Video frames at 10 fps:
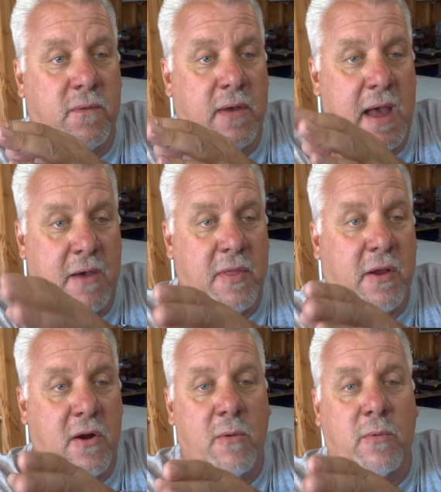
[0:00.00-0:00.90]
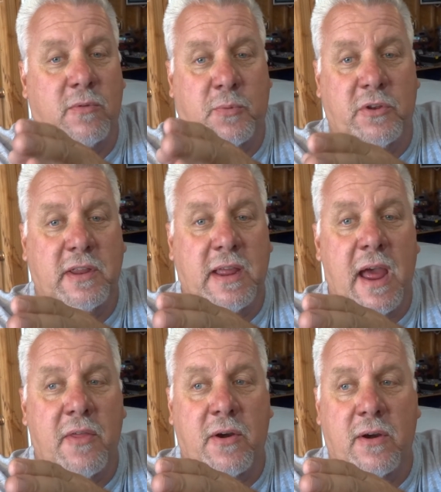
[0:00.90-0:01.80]
how the car was put
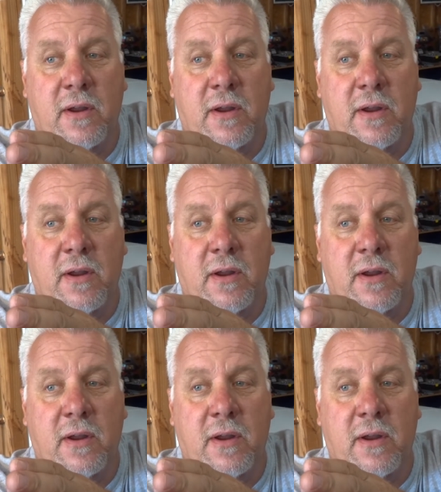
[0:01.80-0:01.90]
together